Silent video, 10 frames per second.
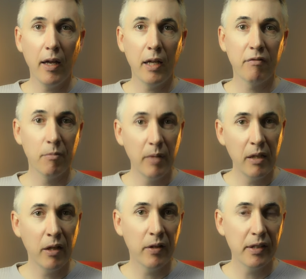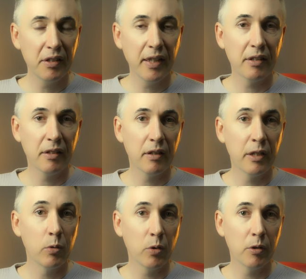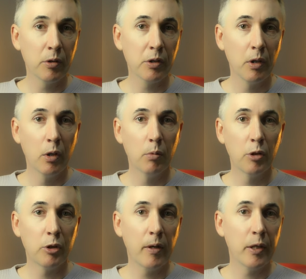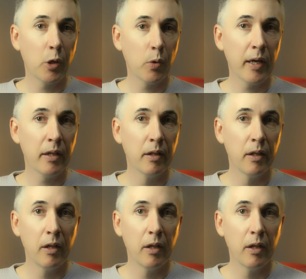And for me, I got a sense that the authors were trying to create